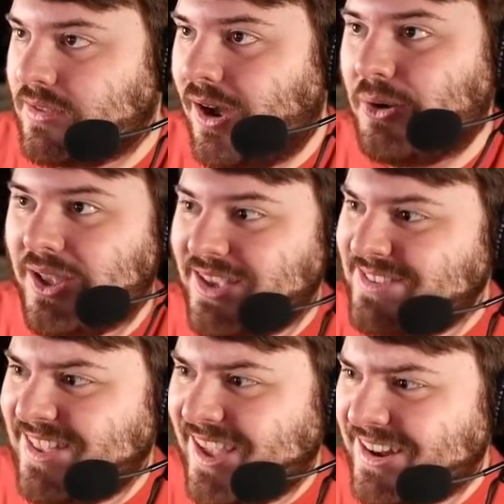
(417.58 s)
Oh yeah,
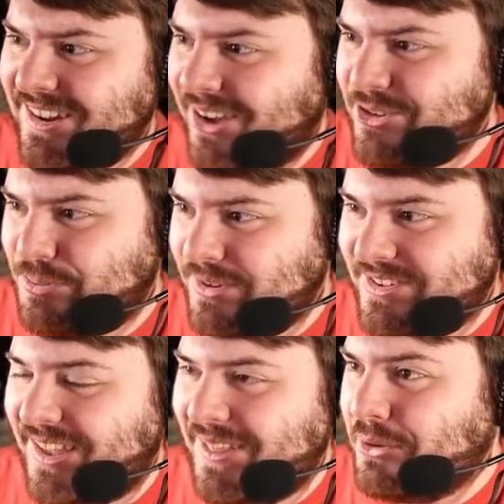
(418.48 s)
he's dead.
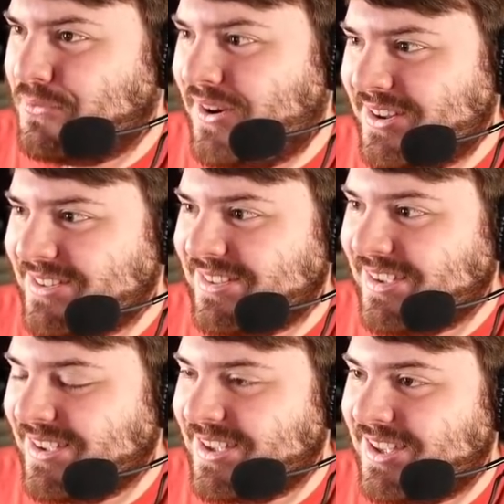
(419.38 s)
100%. That was very
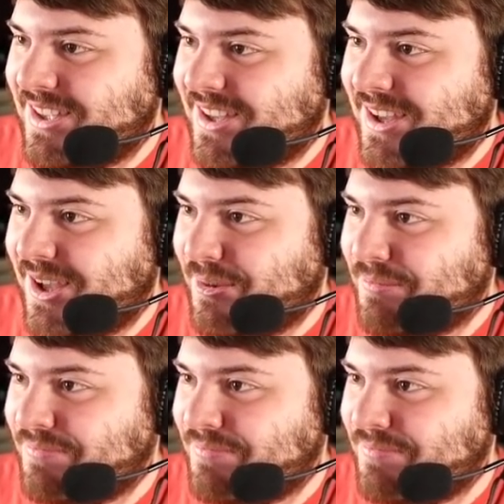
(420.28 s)
easy. That's